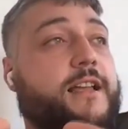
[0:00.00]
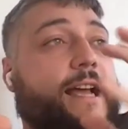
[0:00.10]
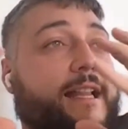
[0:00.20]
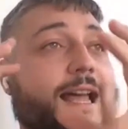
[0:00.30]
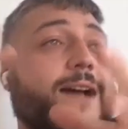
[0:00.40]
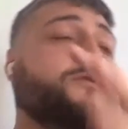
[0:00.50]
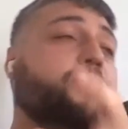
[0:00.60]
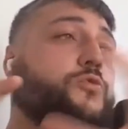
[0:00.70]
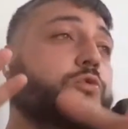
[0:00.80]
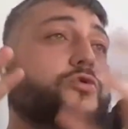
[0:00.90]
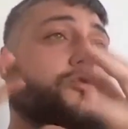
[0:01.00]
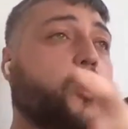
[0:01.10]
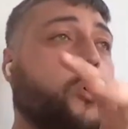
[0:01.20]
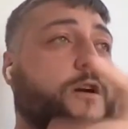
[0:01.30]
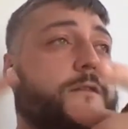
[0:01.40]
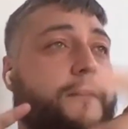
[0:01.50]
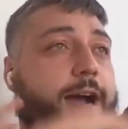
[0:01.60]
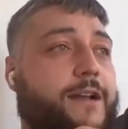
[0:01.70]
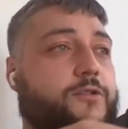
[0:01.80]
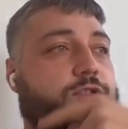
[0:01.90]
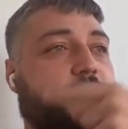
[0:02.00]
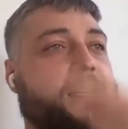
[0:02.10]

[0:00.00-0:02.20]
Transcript: allows you to store values